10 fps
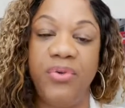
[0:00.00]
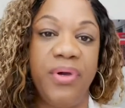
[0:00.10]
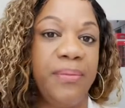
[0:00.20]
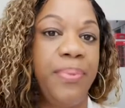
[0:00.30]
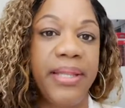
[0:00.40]
You
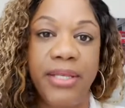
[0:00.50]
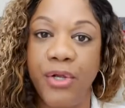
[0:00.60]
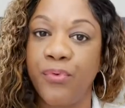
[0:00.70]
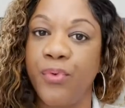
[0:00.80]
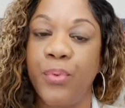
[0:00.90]
had plenty
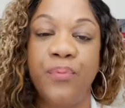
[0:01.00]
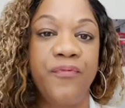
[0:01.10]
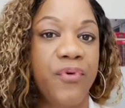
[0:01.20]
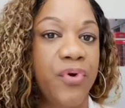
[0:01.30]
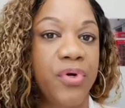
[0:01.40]
of room
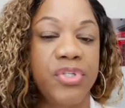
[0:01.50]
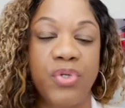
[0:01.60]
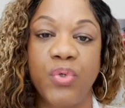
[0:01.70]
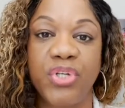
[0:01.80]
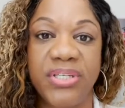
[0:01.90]
for
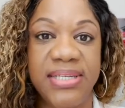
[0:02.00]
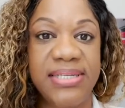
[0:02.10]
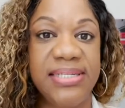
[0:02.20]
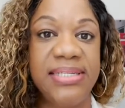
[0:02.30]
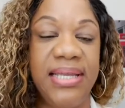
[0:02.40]
social
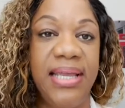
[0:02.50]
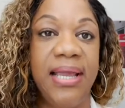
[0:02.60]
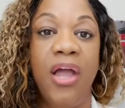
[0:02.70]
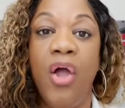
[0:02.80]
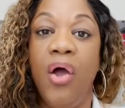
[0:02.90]

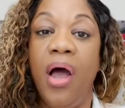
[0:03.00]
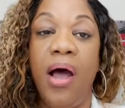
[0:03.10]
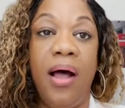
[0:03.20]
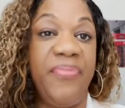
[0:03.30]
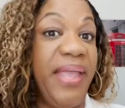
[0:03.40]
distancing.
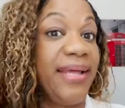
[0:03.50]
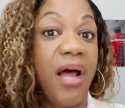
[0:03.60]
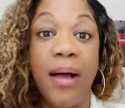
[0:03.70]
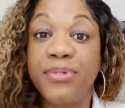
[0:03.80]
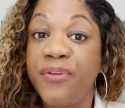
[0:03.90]
They had
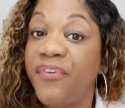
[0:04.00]
option for